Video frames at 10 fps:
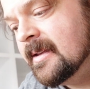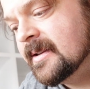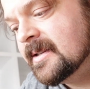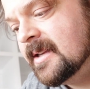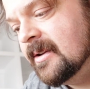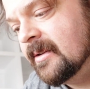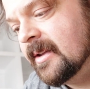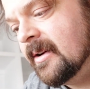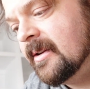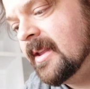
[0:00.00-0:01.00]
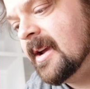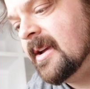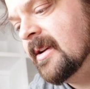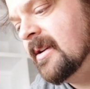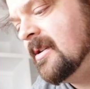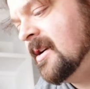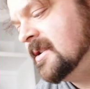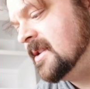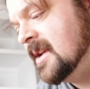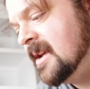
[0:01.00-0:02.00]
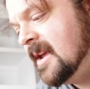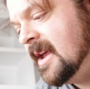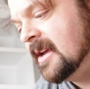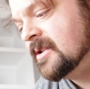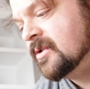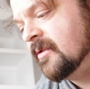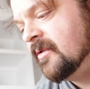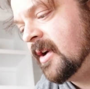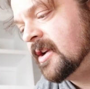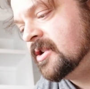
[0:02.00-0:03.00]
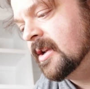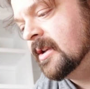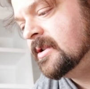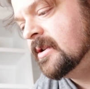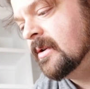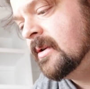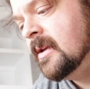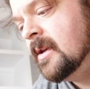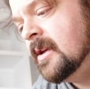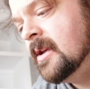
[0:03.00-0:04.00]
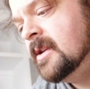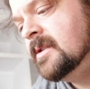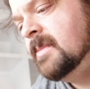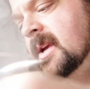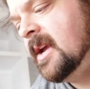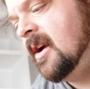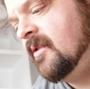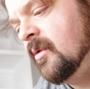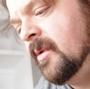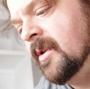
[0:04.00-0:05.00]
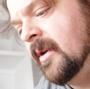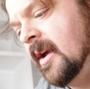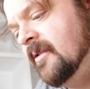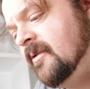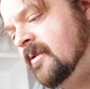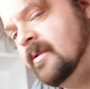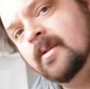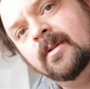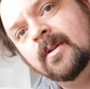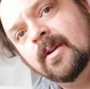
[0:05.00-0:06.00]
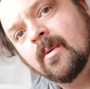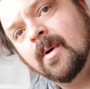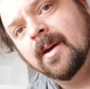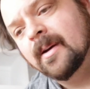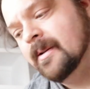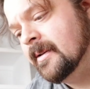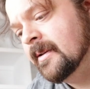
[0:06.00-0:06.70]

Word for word: the steel there, and that can cause extra friction, so be careful with your knife. You don't want to